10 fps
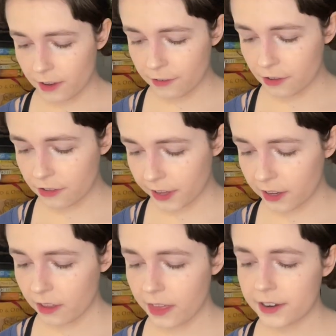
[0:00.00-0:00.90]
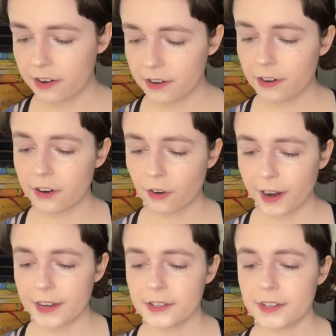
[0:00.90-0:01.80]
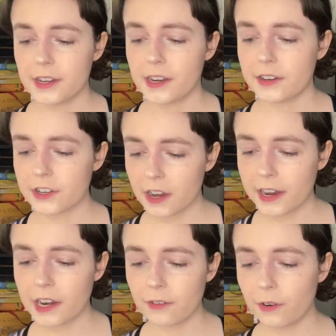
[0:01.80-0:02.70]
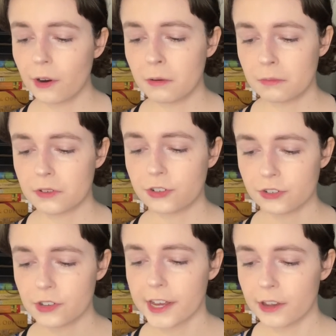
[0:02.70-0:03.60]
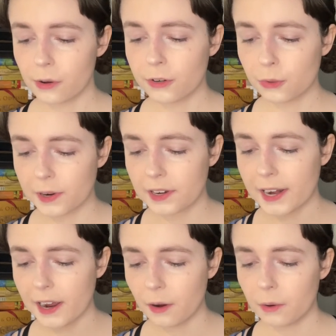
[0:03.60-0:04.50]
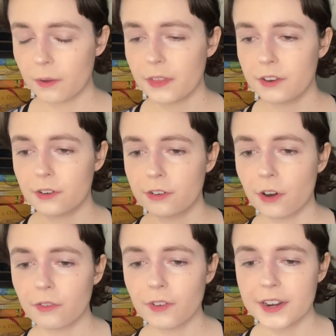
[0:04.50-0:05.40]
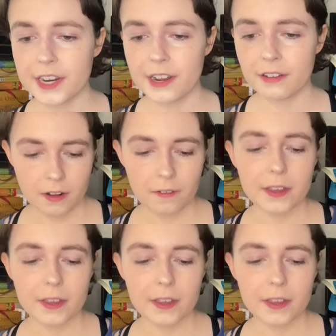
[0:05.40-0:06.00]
If you think they didn't go crazy in tiny rooms just like you're doing now, then you're not ready.